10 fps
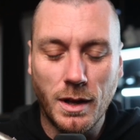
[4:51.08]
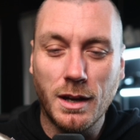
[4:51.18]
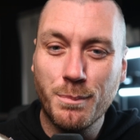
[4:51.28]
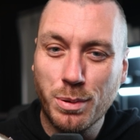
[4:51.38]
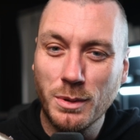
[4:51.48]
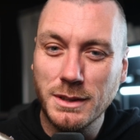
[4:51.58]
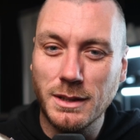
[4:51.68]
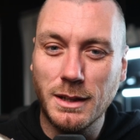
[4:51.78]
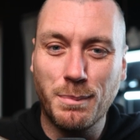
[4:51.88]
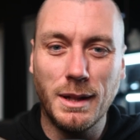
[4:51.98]
I can pull
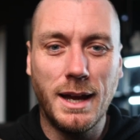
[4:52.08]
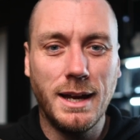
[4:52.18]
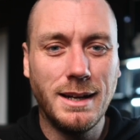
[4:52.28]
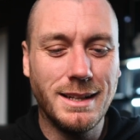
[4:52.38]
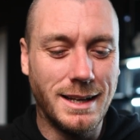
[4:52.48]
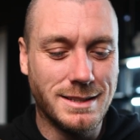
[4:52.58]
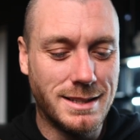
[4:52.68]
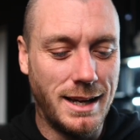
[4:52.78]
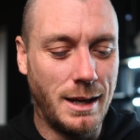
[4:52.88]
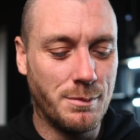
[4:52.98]
this on the plane. It
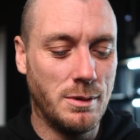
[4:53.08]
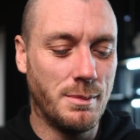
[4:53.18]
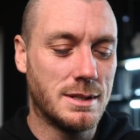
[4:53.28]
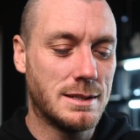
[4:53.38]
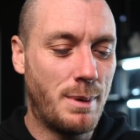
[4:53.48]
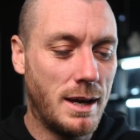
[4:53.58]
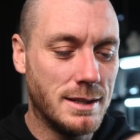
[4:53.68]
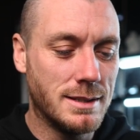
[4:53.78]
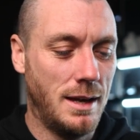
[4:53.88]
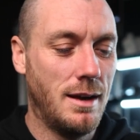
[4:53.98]
doesn't take up too much
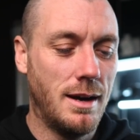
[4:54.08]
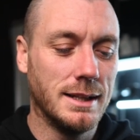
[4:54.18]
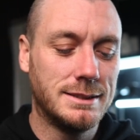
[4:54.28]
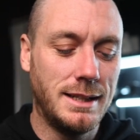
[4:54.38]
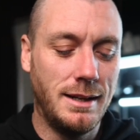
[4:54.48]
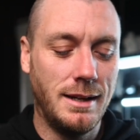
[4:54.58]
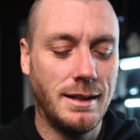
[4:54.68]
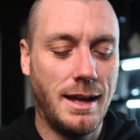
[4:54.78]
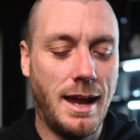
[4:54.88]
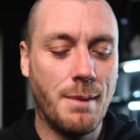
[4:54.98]
space. I sit it
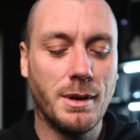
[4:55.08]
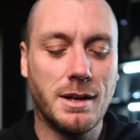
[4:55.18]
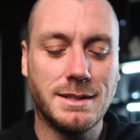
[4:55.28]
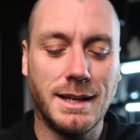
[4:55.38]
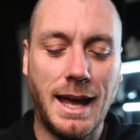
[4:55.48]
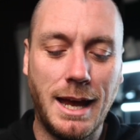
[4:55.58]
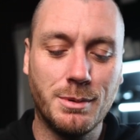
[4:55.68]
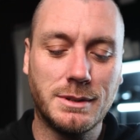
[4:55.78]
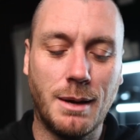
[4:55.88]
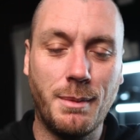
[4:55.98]
in there, and because the
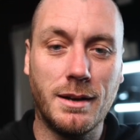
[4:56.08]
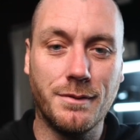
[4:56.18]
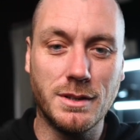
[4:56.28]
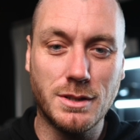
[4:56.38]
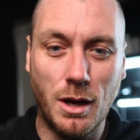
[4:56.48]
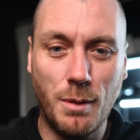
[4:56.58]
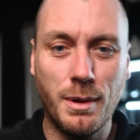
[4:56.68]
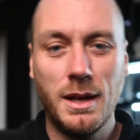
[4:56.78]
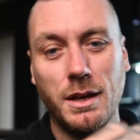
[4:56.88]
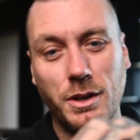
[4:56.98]
cables come out of the
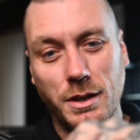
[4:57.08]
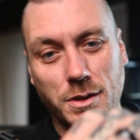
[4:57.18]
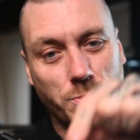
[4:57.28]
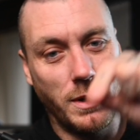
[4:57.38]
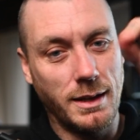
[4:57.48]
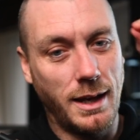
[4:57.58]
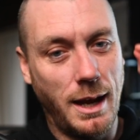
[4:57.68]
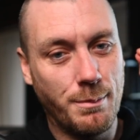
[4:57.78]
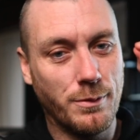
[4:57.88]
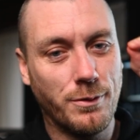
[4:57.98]
top, you just run the
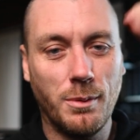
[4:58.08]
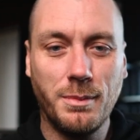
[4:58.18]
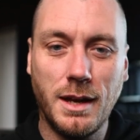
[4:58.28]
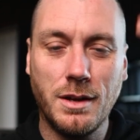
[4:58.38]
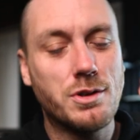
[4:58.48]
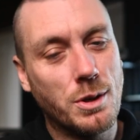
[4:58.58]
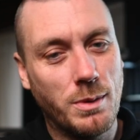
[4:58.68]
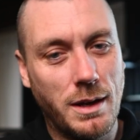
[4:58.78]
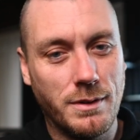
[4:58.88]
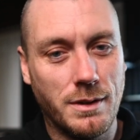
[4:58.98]
cable from there to
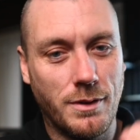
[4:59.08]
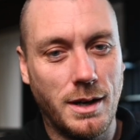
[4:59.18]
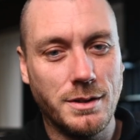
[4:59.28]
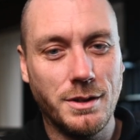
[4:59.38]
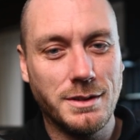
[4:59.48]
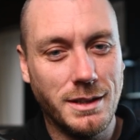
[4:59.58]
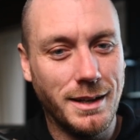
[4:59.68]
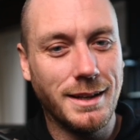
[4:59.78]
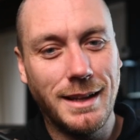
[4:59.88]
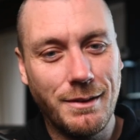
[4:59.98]
whatever device you're using.
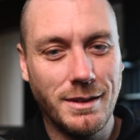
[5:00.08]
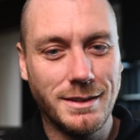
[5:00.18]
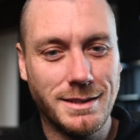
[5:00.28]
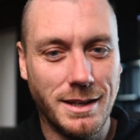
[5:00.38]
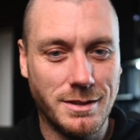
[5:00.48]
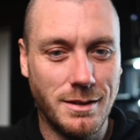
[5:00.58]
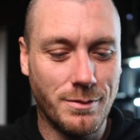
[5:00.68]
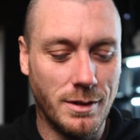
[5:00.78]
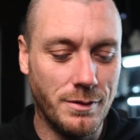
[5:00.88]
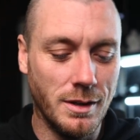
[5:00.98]
You can leave it in the section in
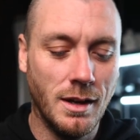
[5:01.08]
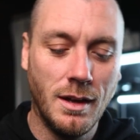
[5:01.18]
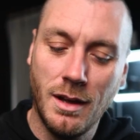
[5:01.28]
front of you.